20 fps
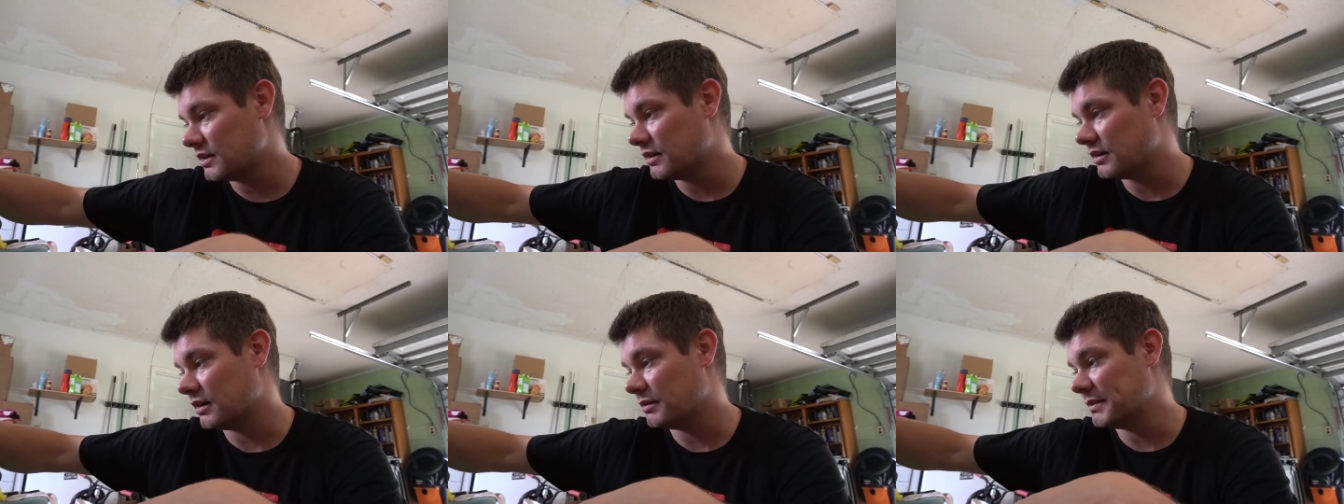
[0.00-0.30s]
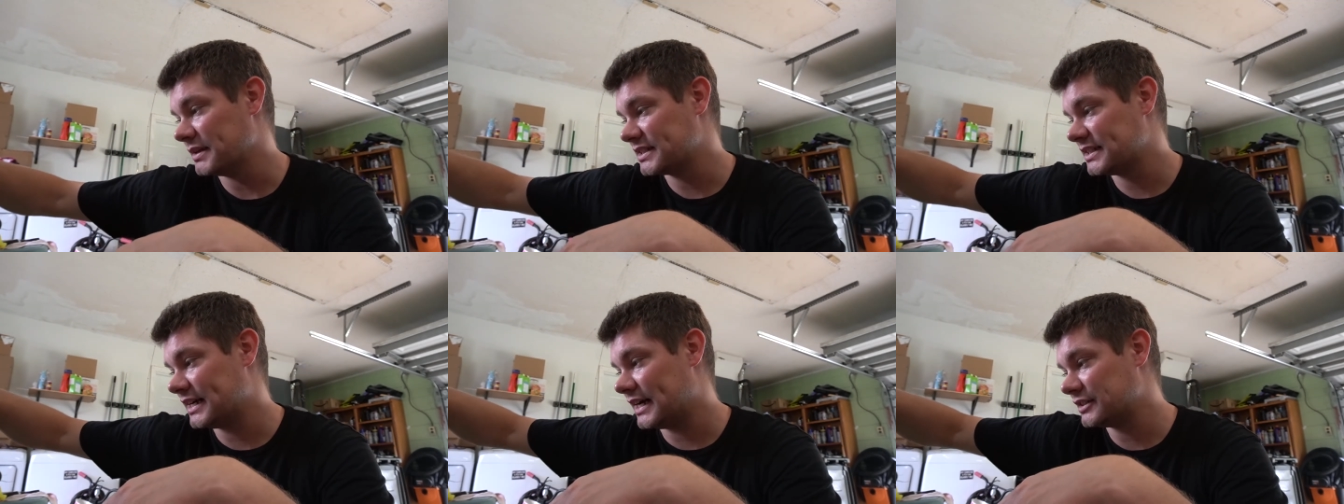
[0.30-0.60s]
Um,
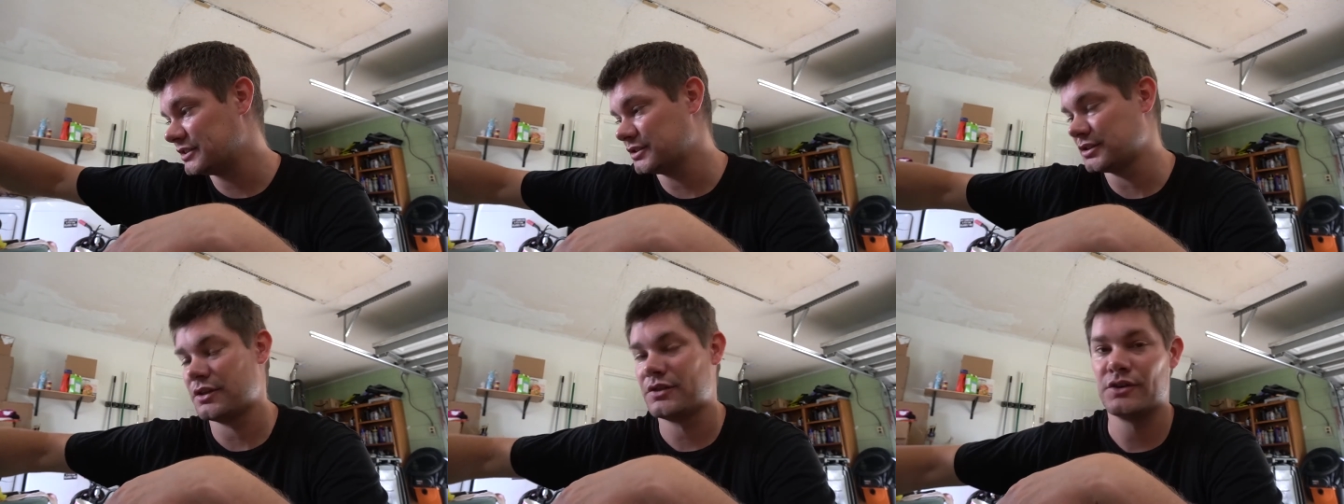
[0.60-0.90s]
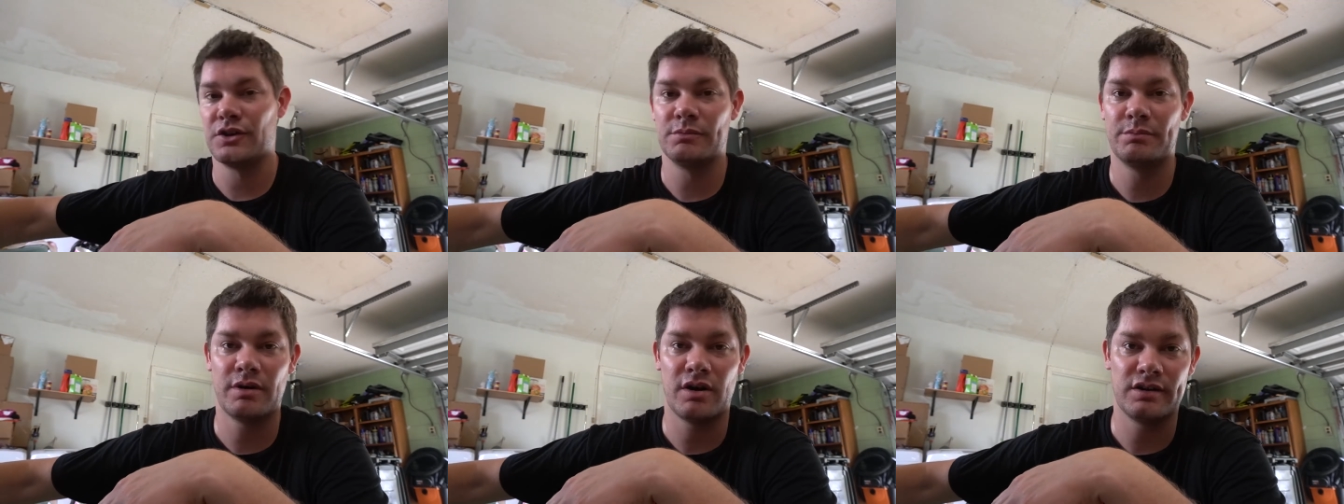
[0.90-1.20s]
it's not just a
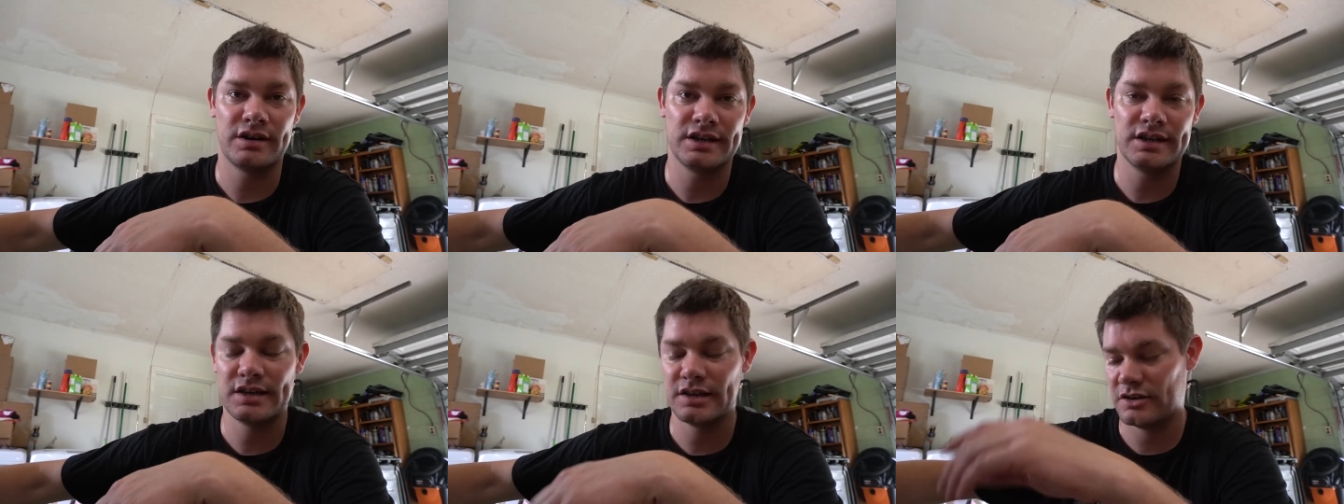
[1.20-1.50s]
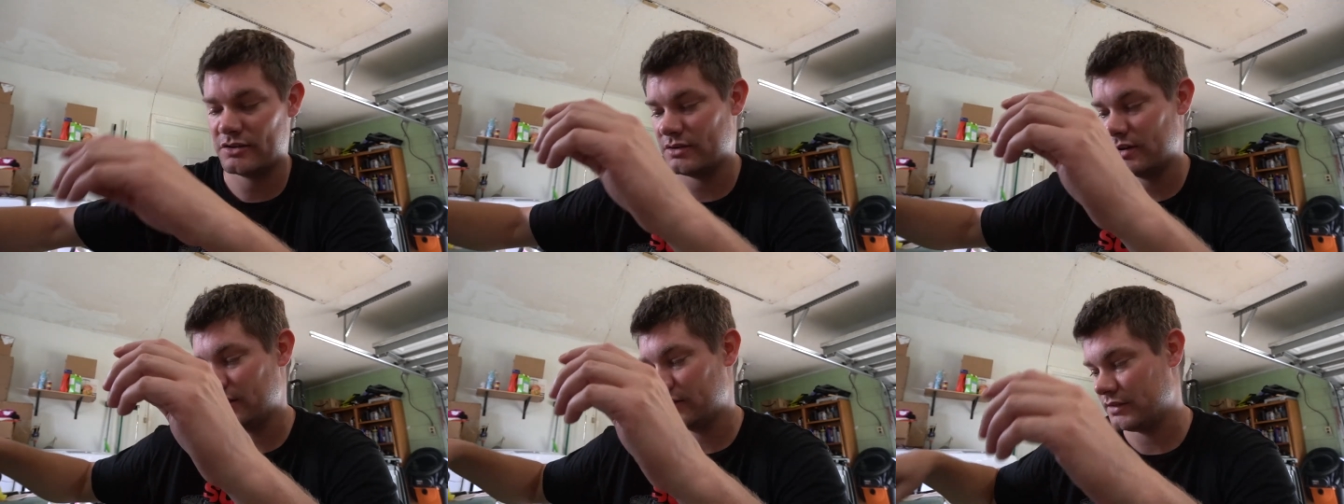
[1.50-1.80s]
third-party kit
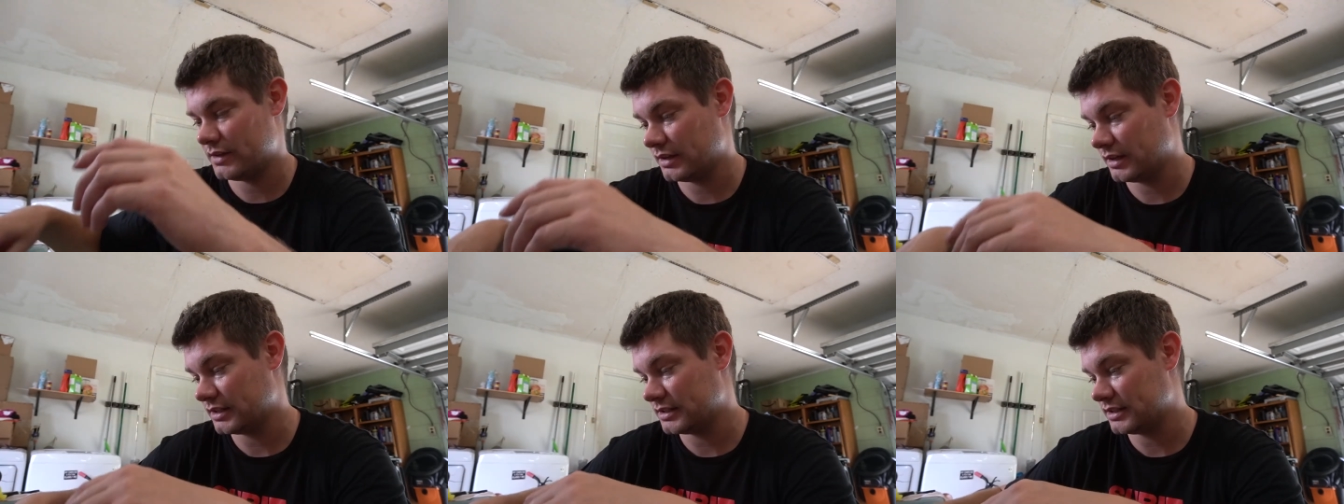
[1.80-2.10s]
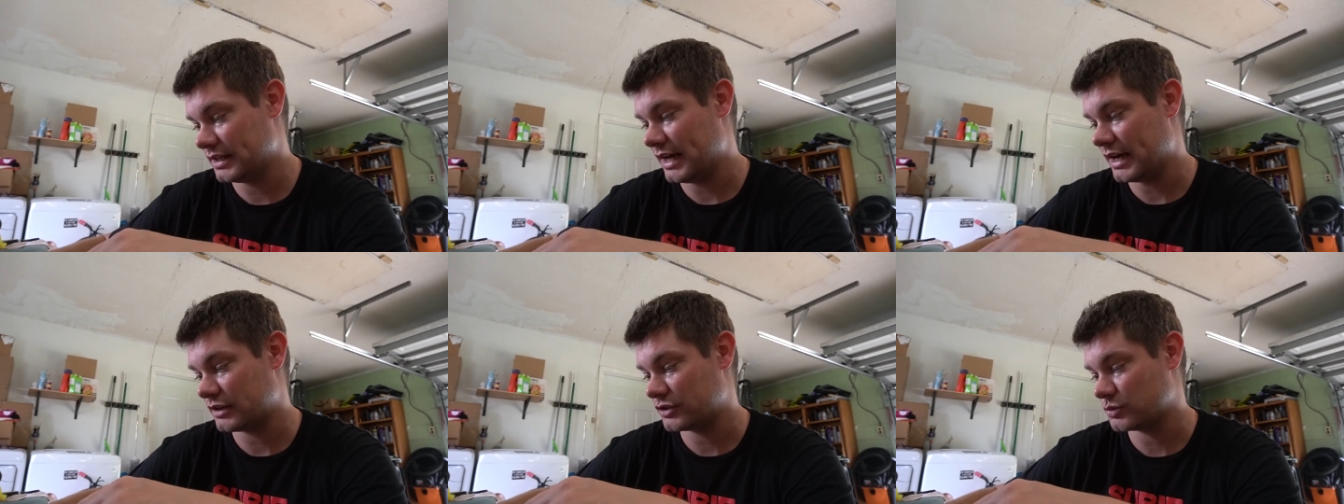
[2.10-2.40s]
or anything. It's
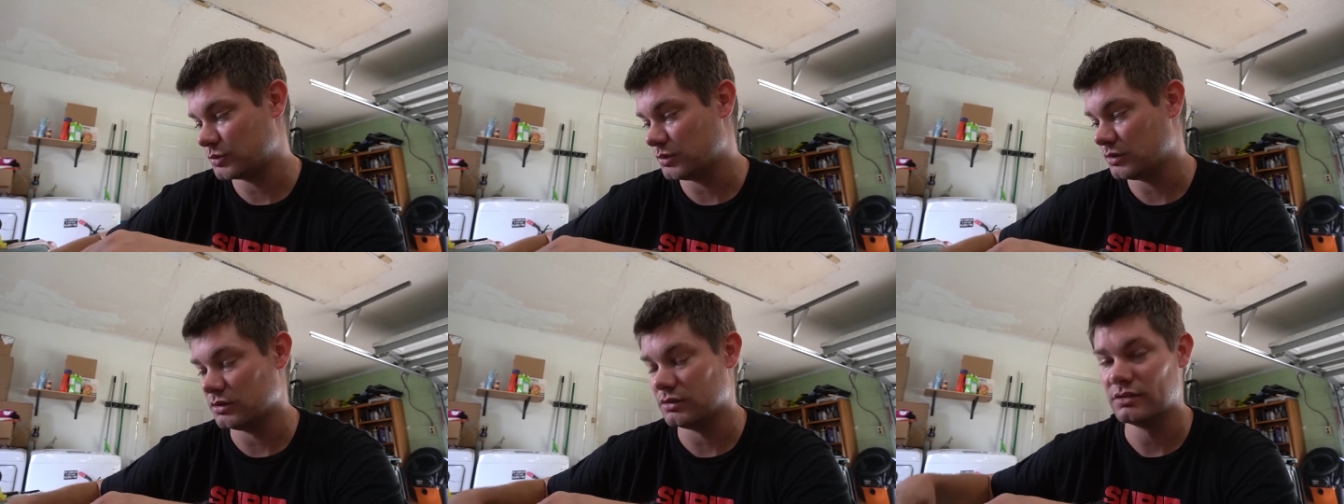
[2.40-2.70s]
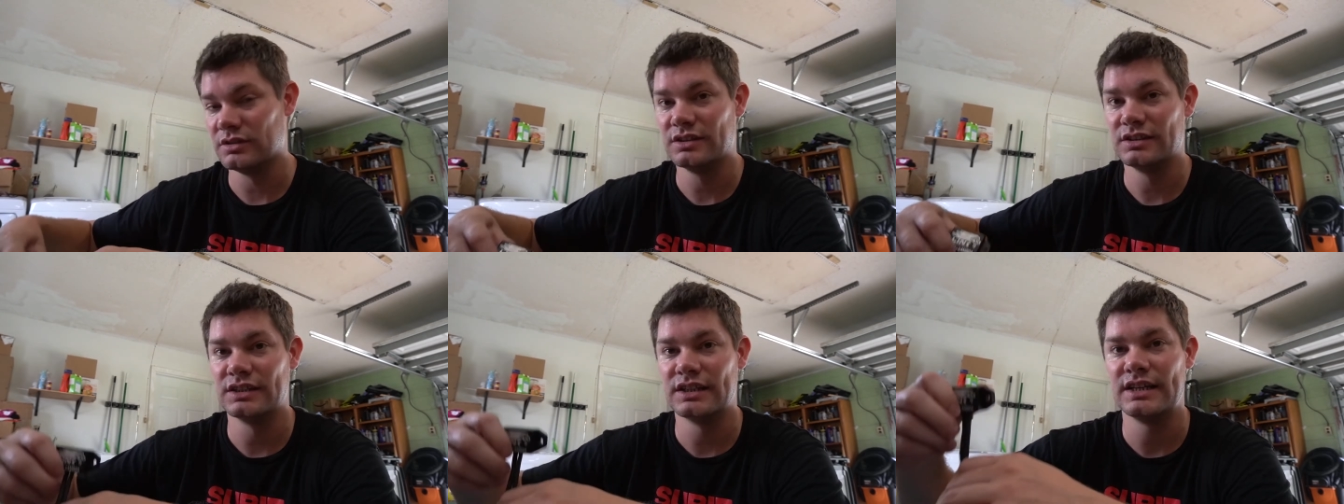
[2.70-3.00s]
an actual
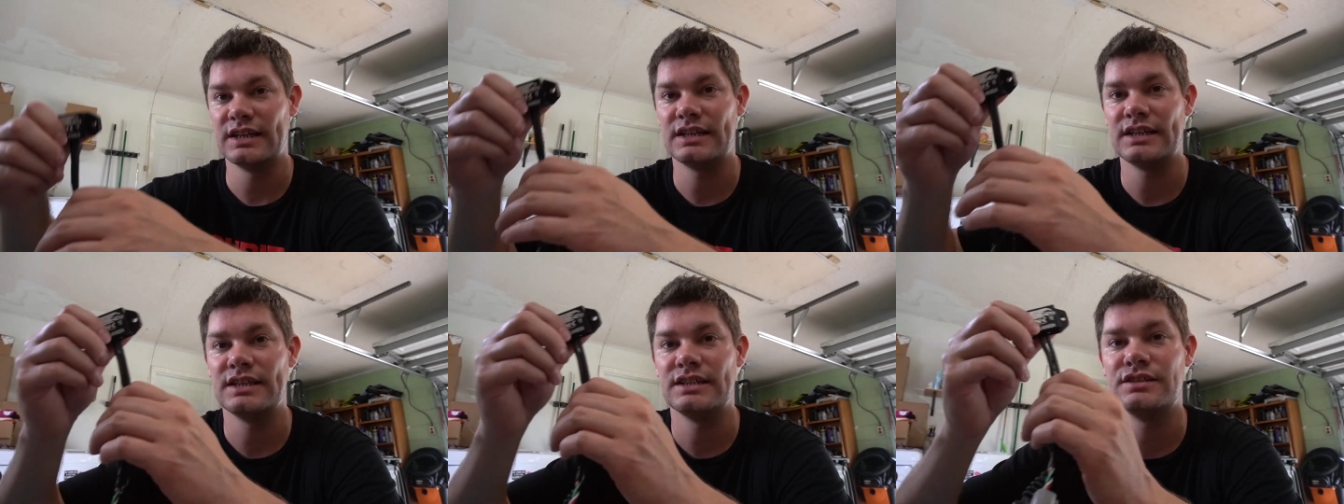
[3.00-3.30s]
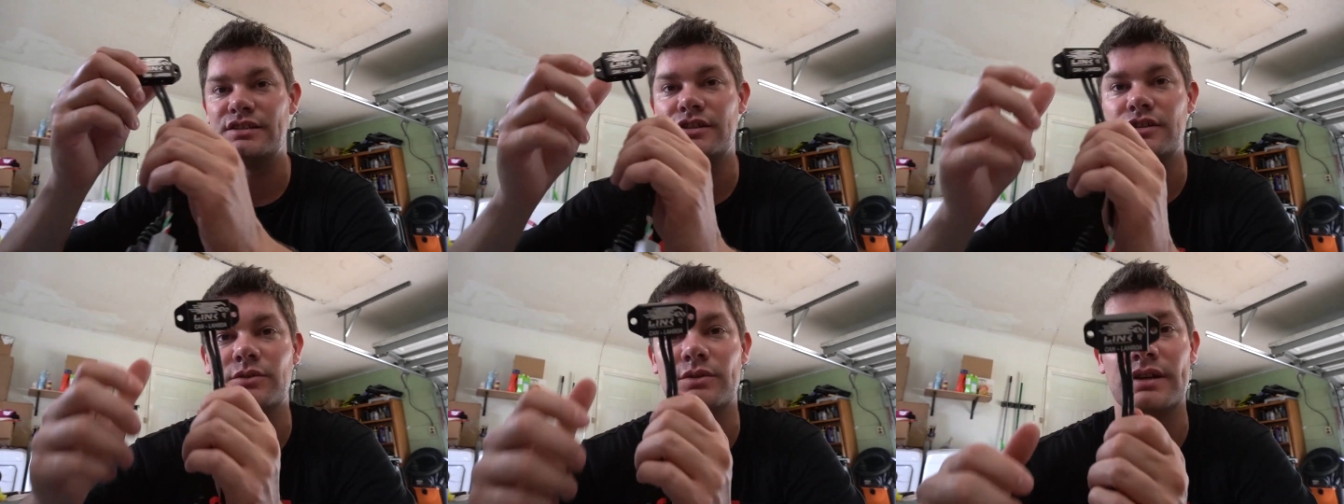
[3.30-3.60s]
Link
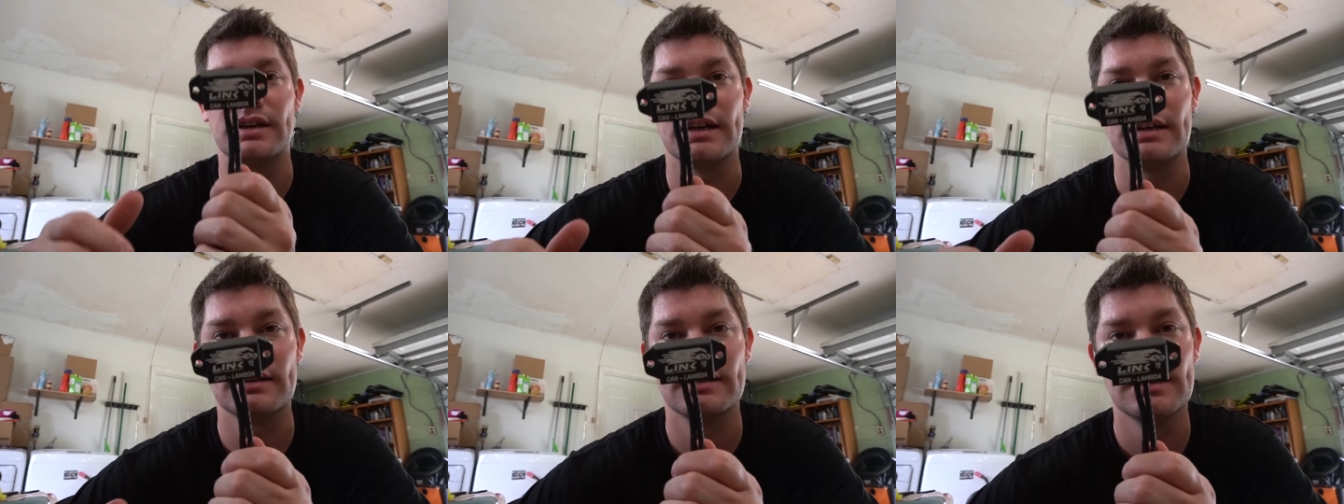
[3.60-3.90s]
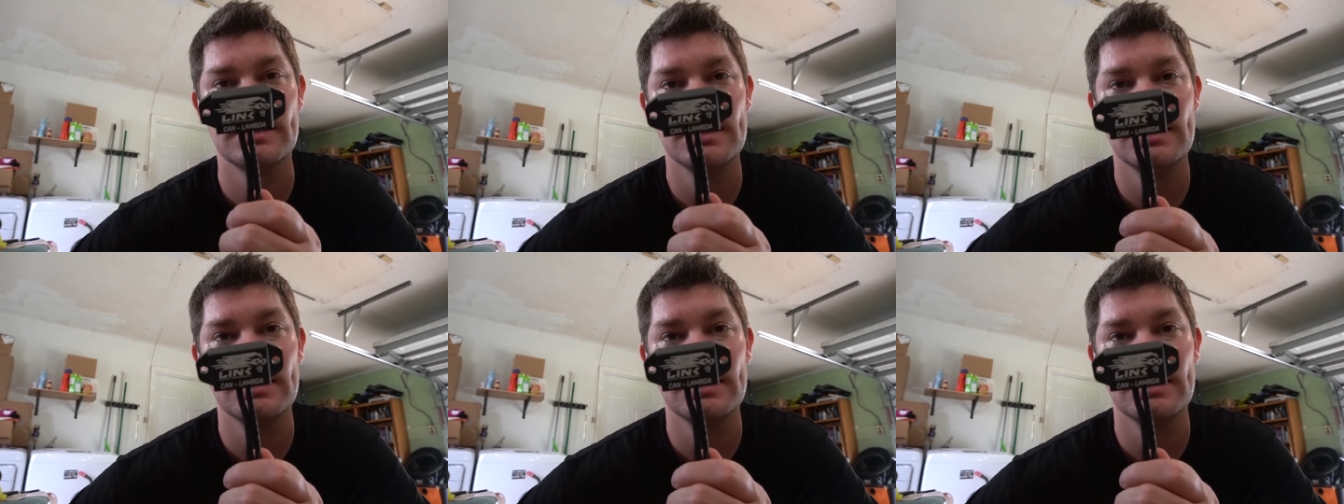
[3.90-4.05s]
ECU kit.